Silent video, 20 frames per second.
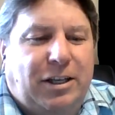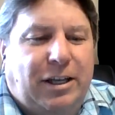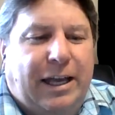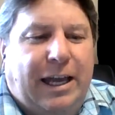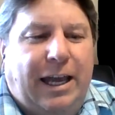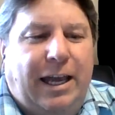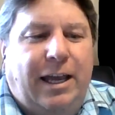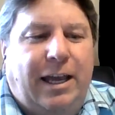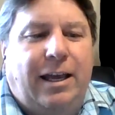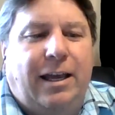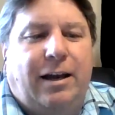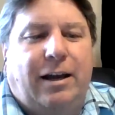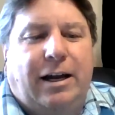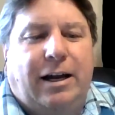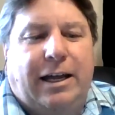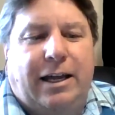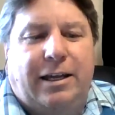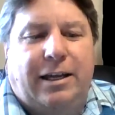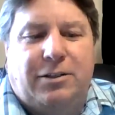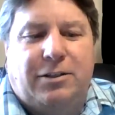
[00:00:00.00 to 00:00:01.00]
he
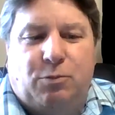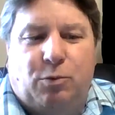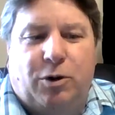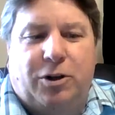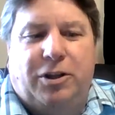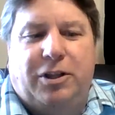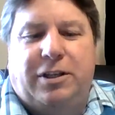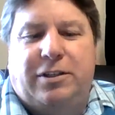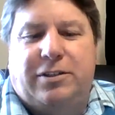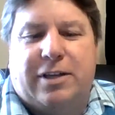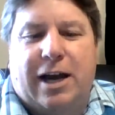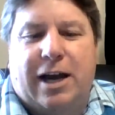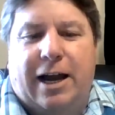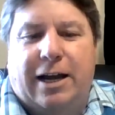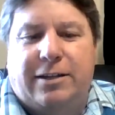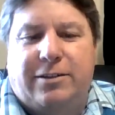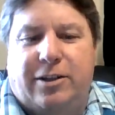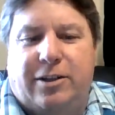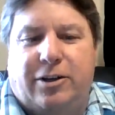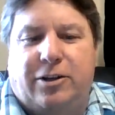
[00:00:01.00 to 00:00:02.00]
is one of these
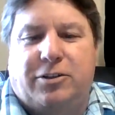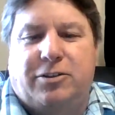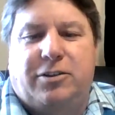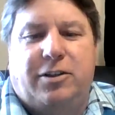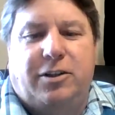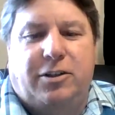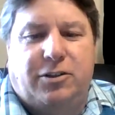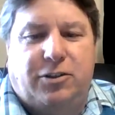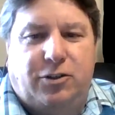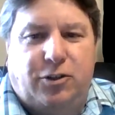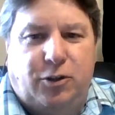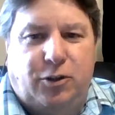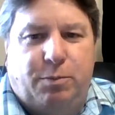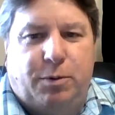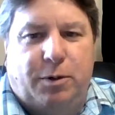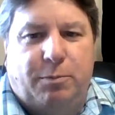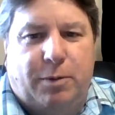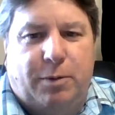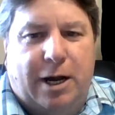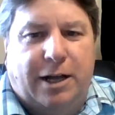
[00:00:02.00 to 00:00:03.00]
guys that is the
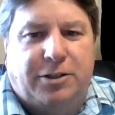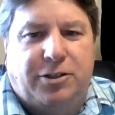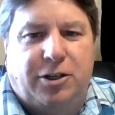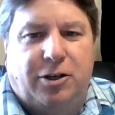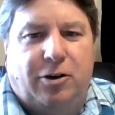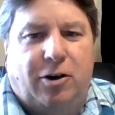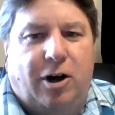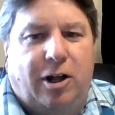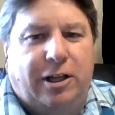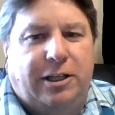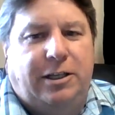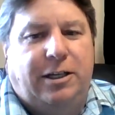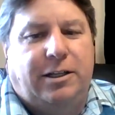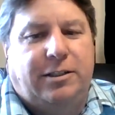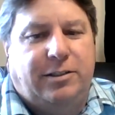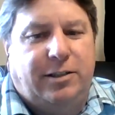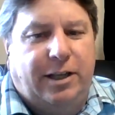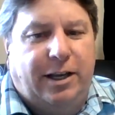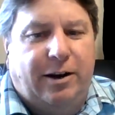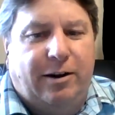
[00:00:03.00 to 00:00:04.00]
super macho. All he
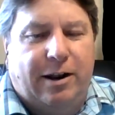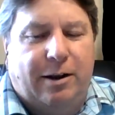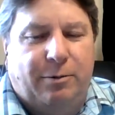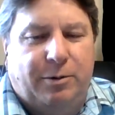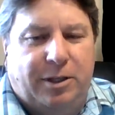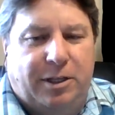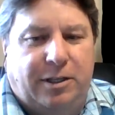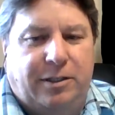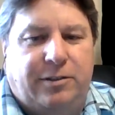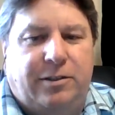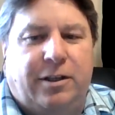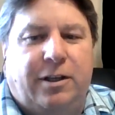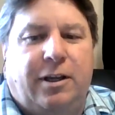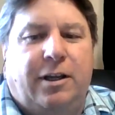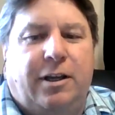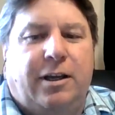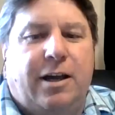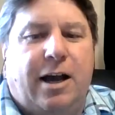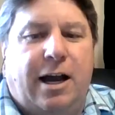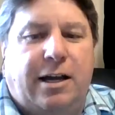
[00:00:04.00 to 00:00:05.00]
does is hang around with these
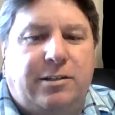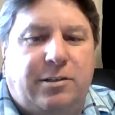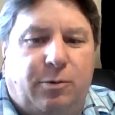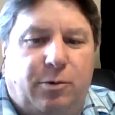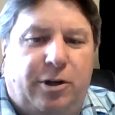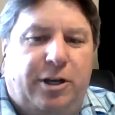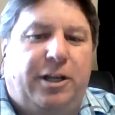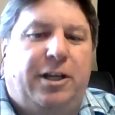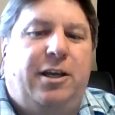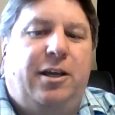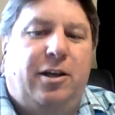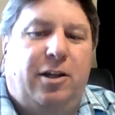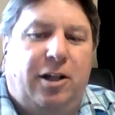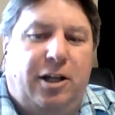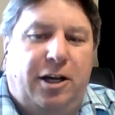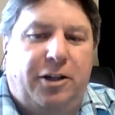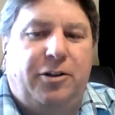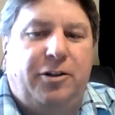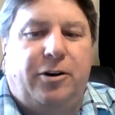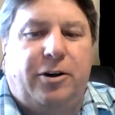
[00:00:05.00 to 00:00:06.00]
guys that want to kill
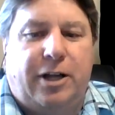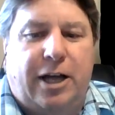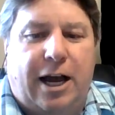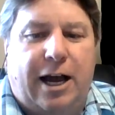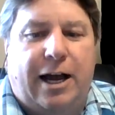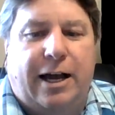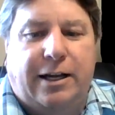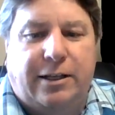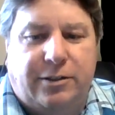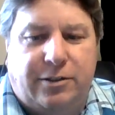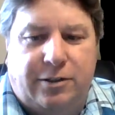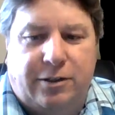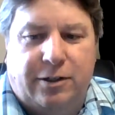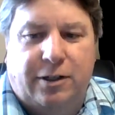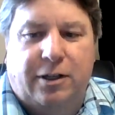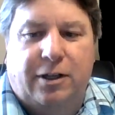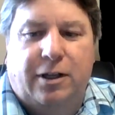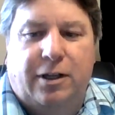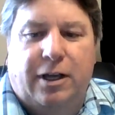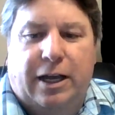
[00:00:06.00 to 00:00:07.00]
other guys
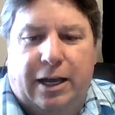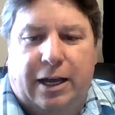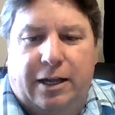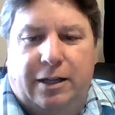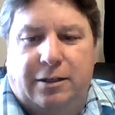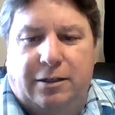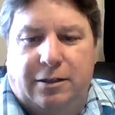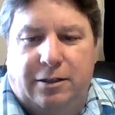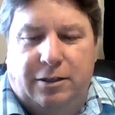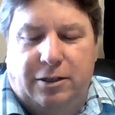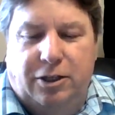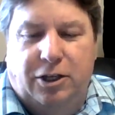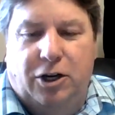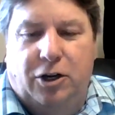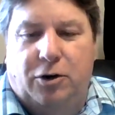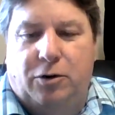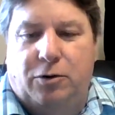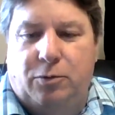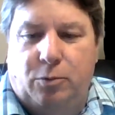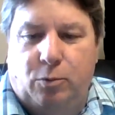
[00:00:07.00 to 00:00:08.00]

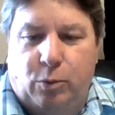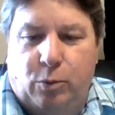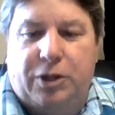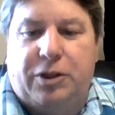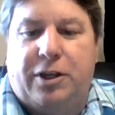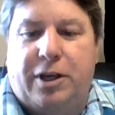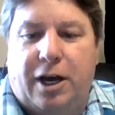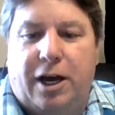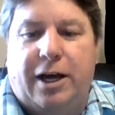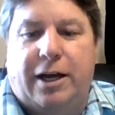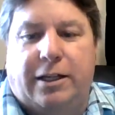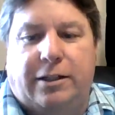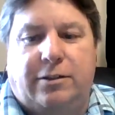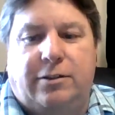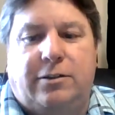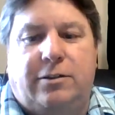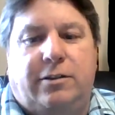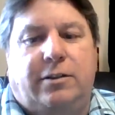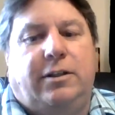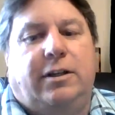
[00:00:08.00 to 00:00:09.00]
with
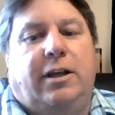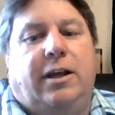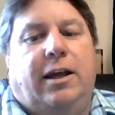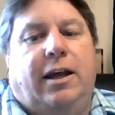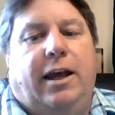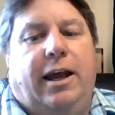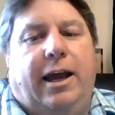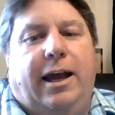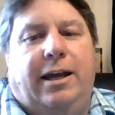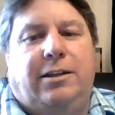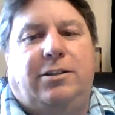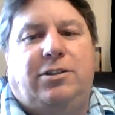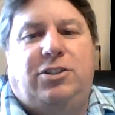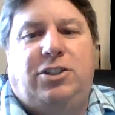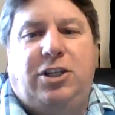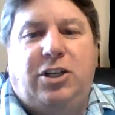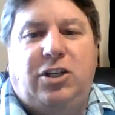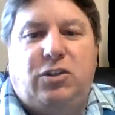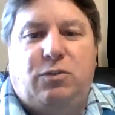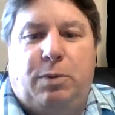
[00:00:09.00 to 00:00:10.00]
guns, and
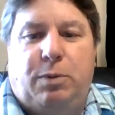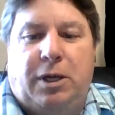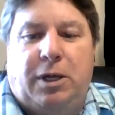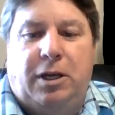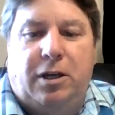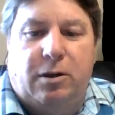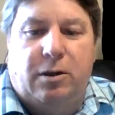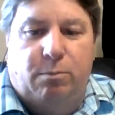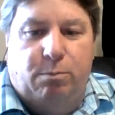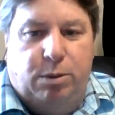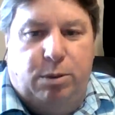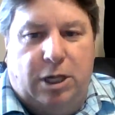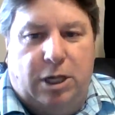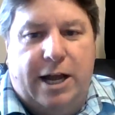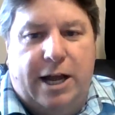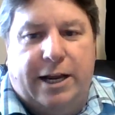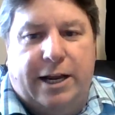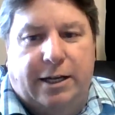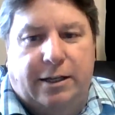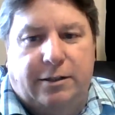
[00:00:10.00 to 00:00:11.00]
she's being
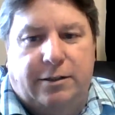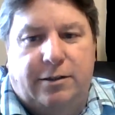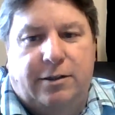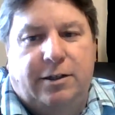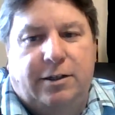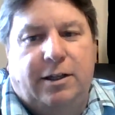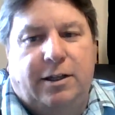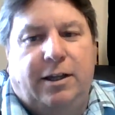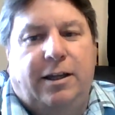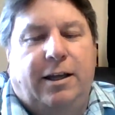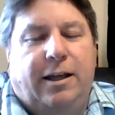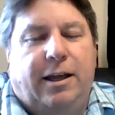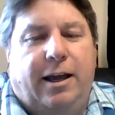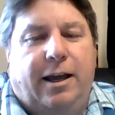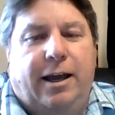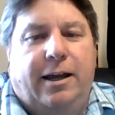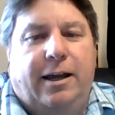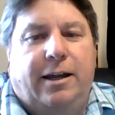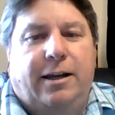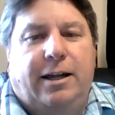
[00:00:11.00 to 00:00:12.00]
compliant.
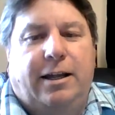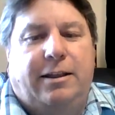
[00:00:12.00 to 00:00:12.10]
And